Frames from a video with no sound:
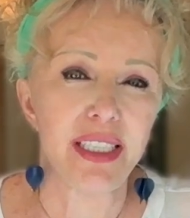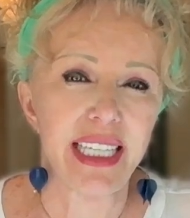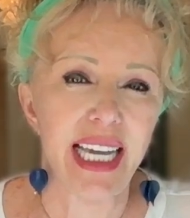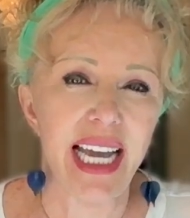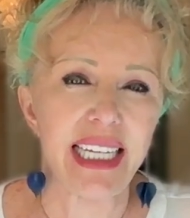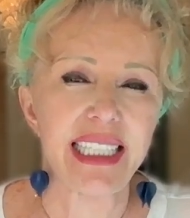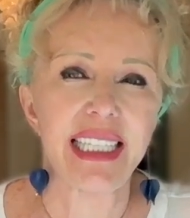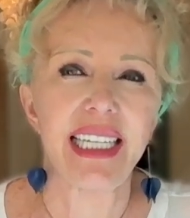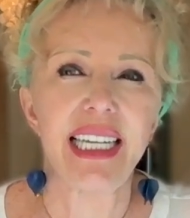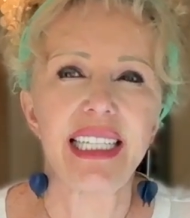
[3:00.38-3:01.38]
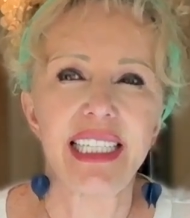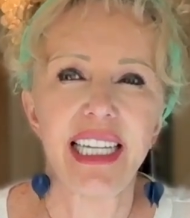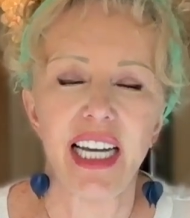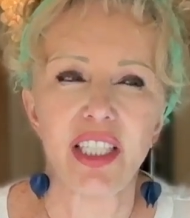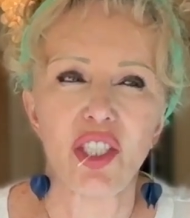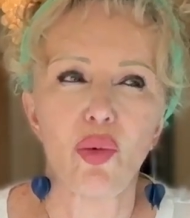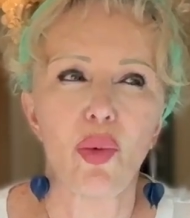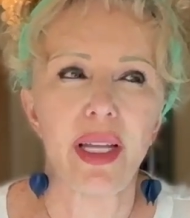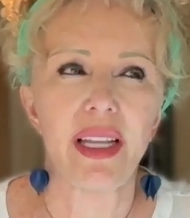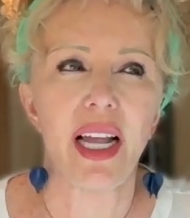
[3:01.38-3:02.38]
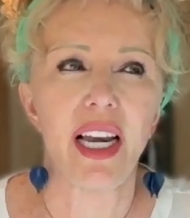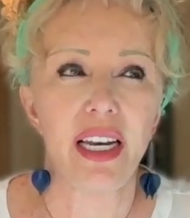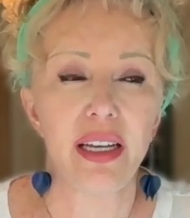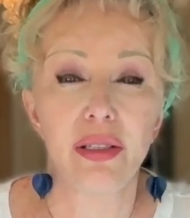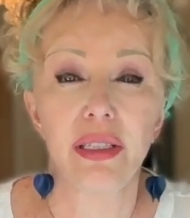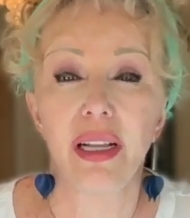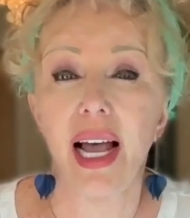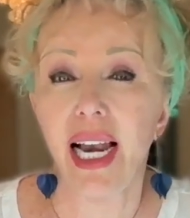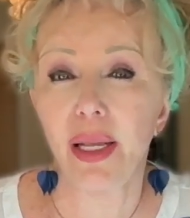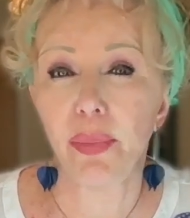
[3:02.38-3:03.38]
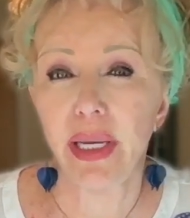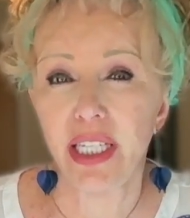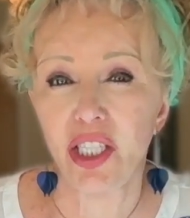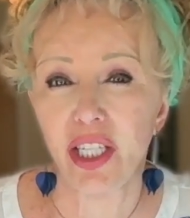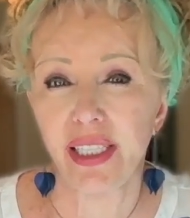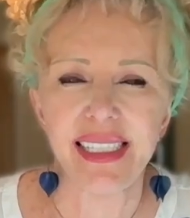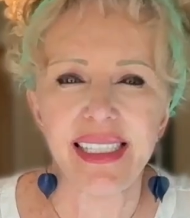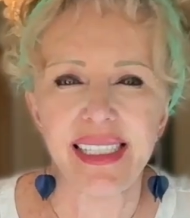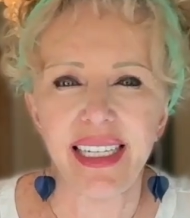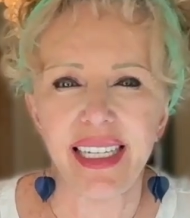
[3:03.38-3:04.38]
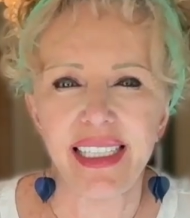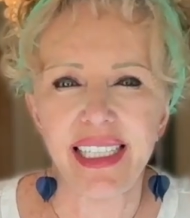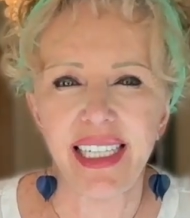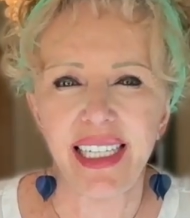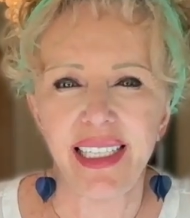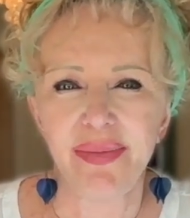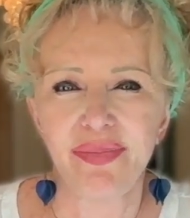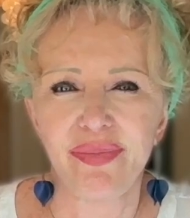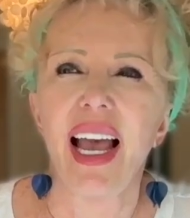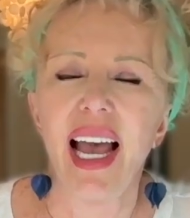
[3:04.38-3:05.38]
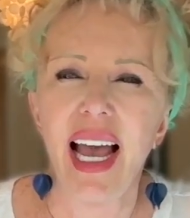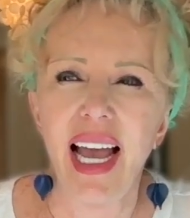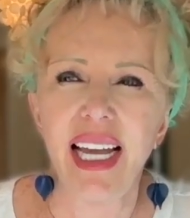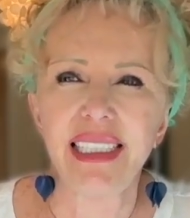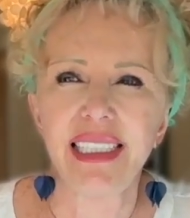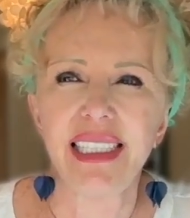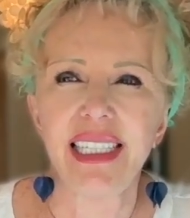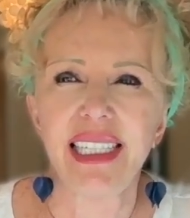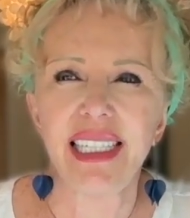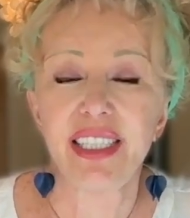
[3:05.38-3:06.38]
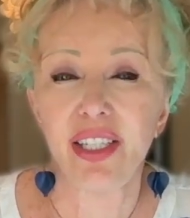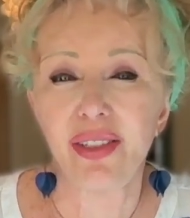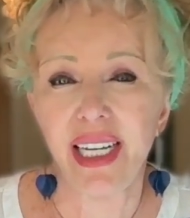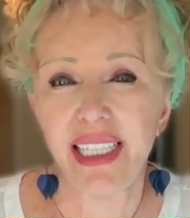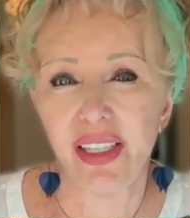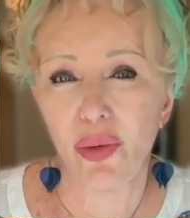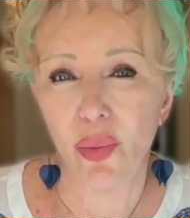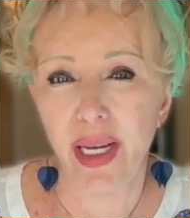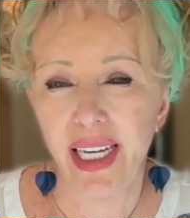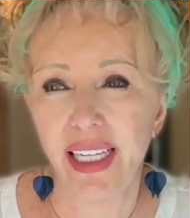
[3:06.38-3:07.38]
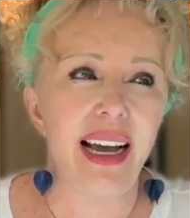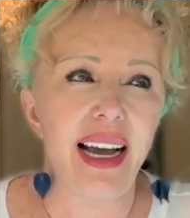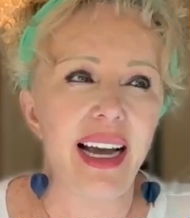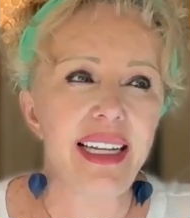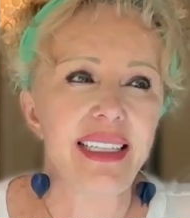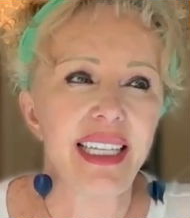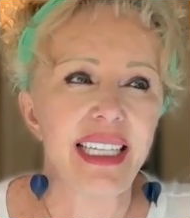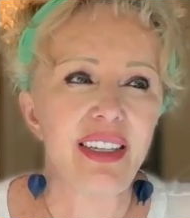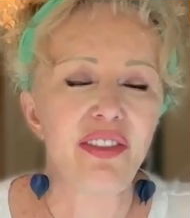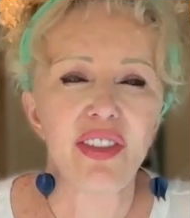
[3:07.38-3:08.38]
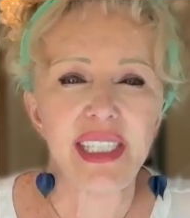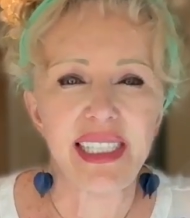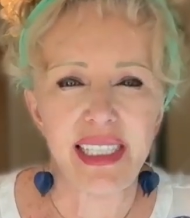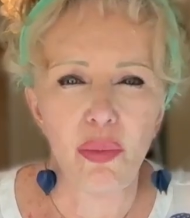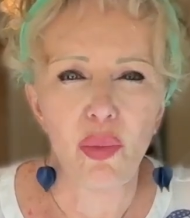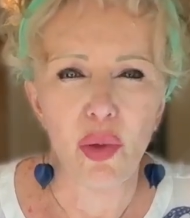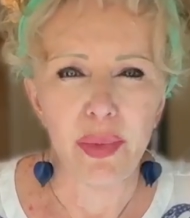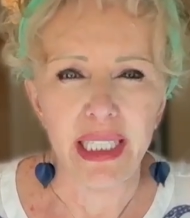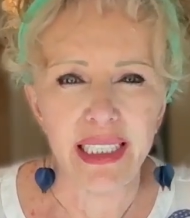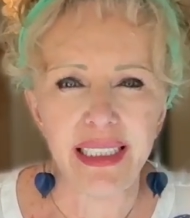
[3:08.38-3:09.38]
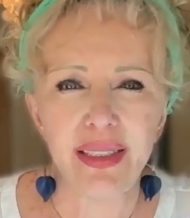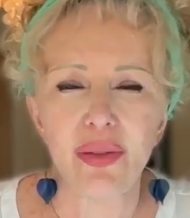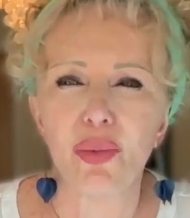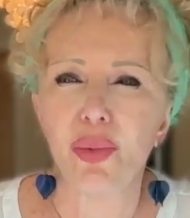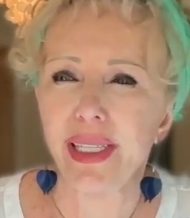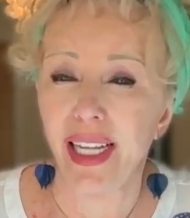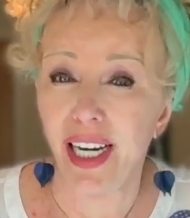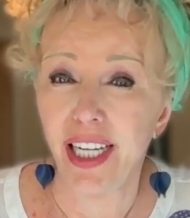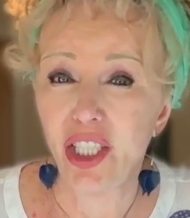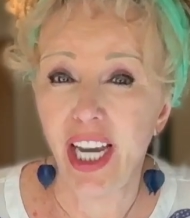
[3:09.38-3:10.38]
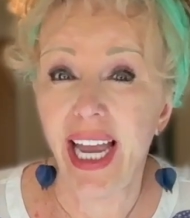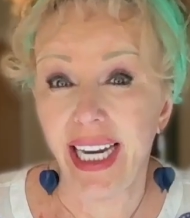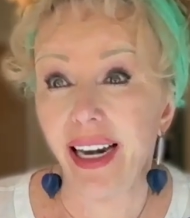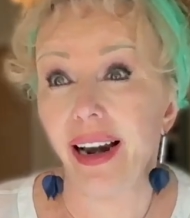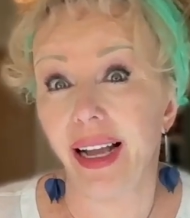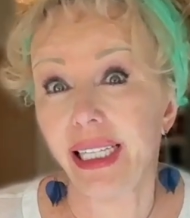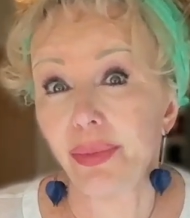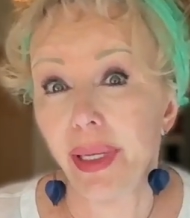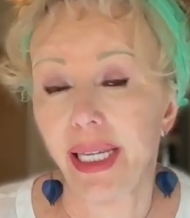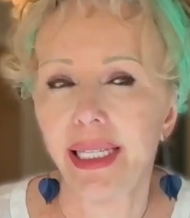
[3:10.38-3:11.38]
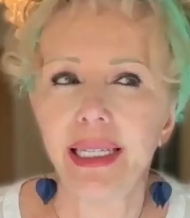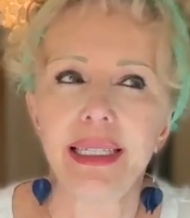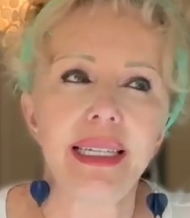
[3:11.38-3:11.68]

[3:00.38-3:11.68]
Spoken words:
to get in touch with a local alopecia society and donate the wig. I think for some woman with a larger head like me,